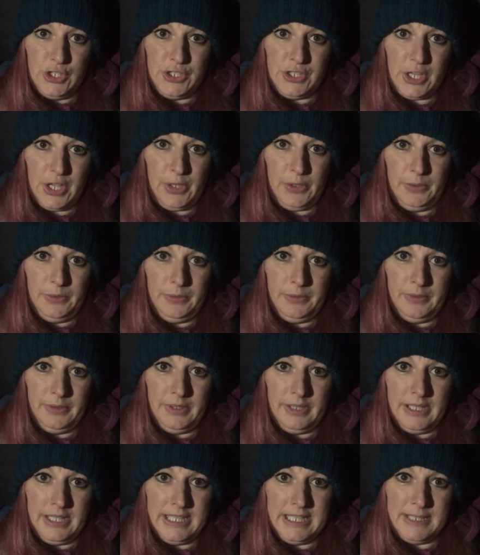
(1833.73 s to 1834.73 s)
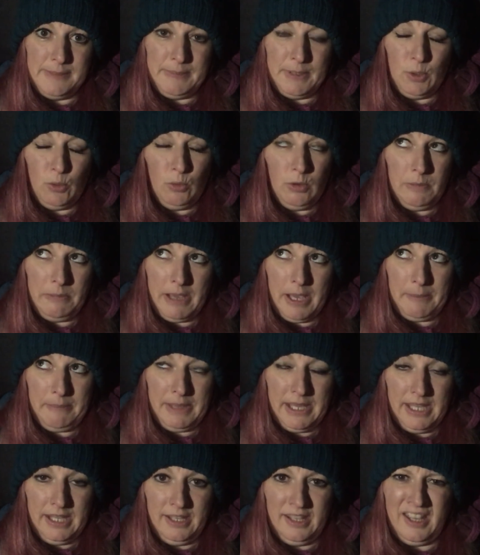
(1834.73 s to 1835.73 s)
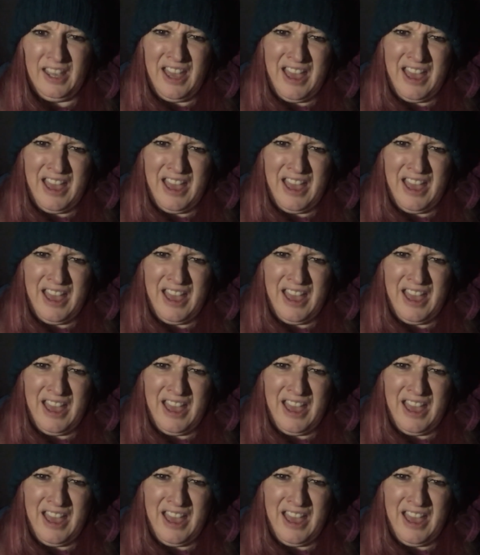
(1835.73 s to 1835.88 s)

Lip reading: So it's been all about me.